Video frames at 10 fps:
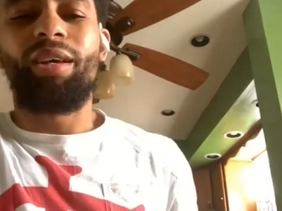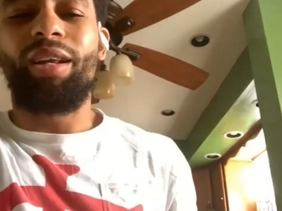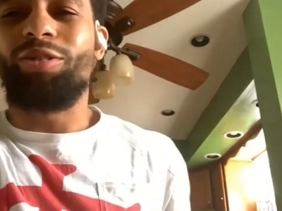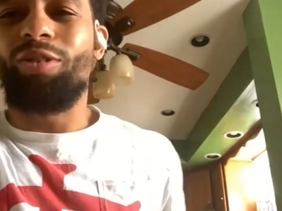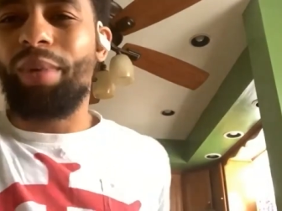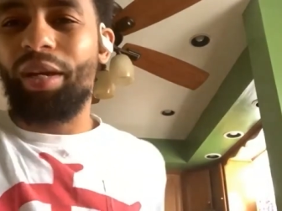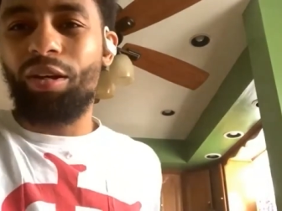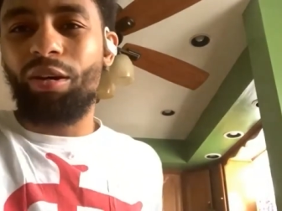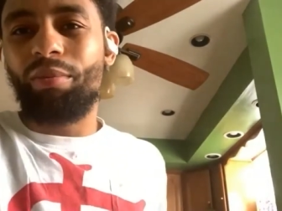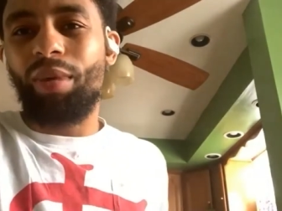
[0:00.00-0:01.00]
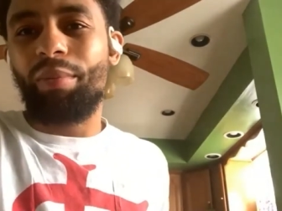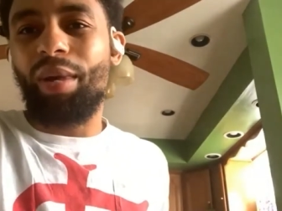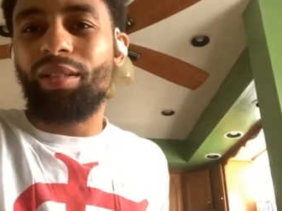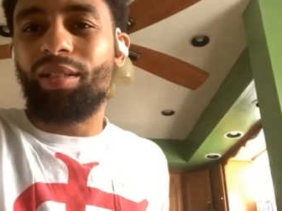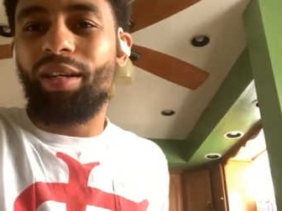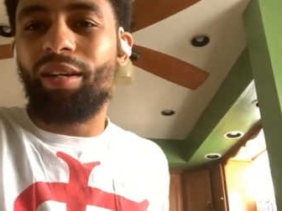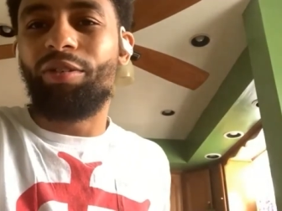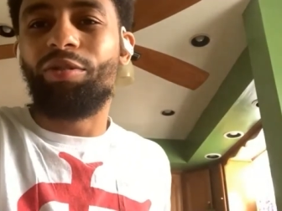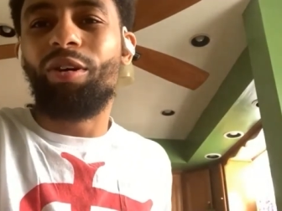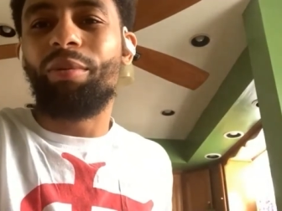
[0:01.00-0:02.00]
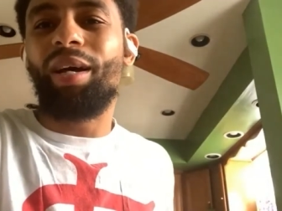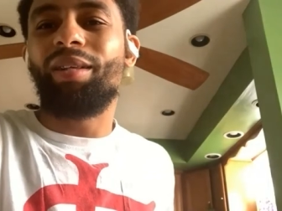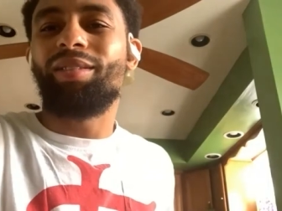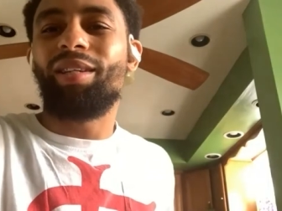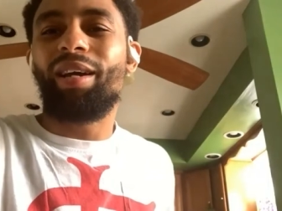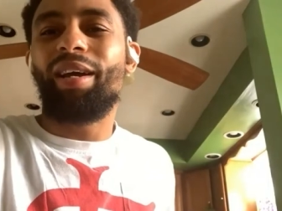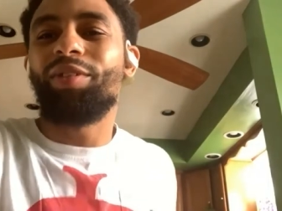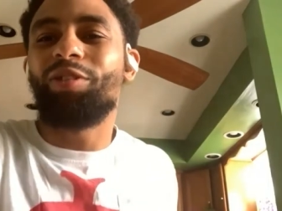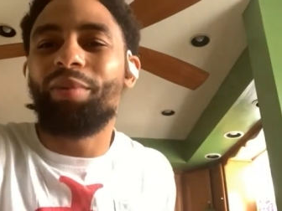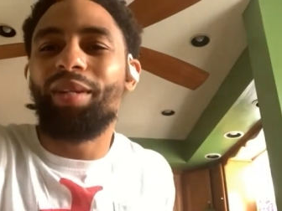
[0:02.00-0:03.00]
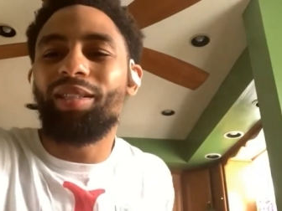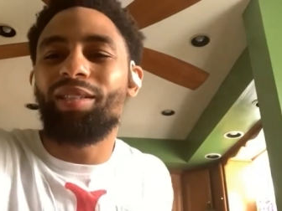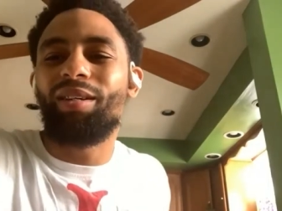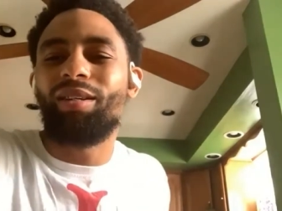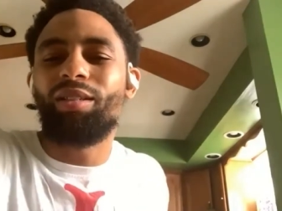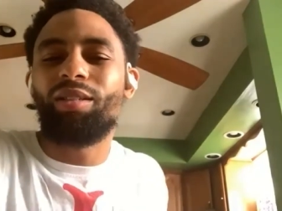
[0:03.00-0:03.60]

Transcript: And I told him, like, yo, I'm not staying here. I'm not staying. I have a termination letter.